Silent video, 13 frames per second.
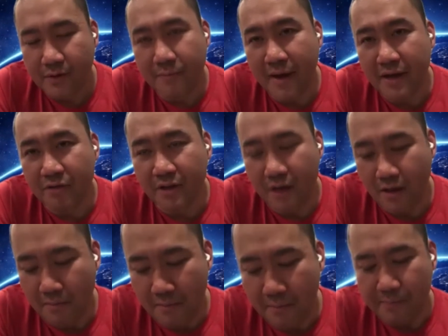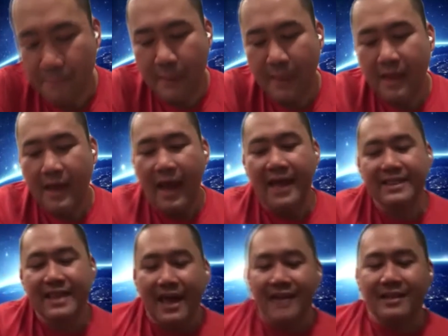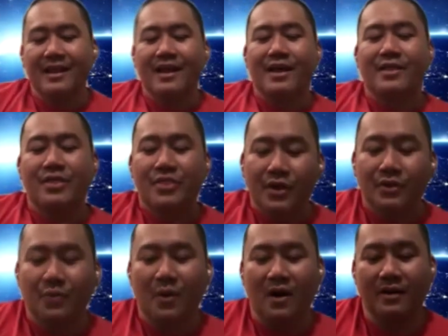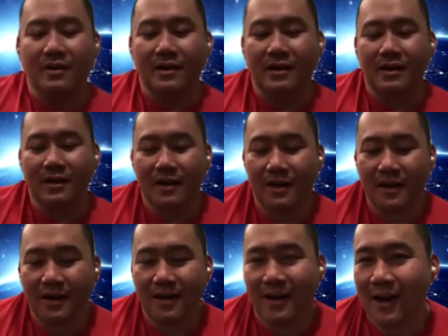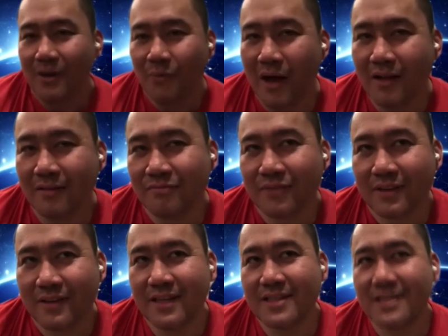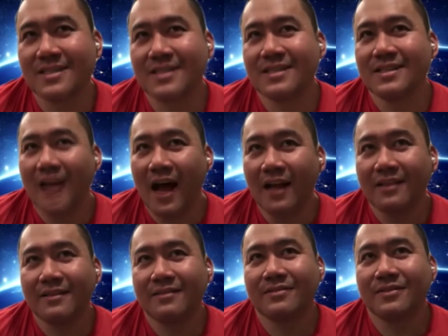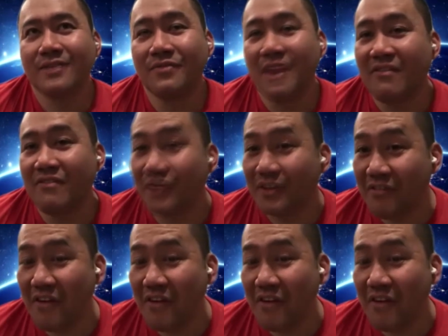MyGreeThub. And then the third one, well, this is not the favorite of